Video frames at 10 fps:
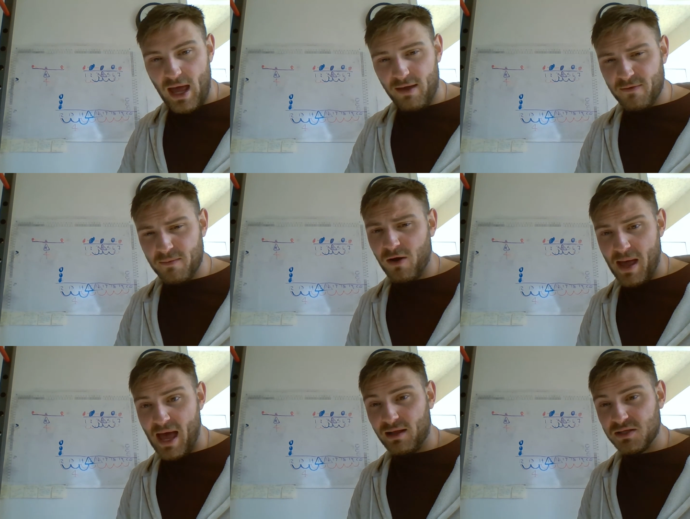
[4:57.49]
from our
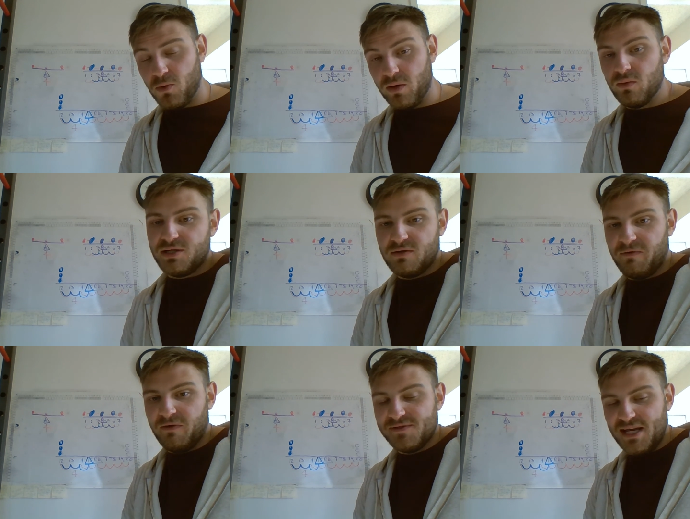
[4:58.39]
balance point, which is
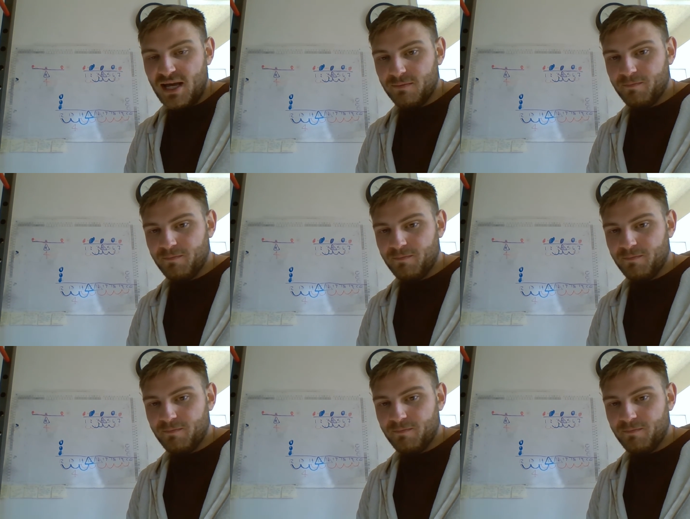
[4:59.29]
15.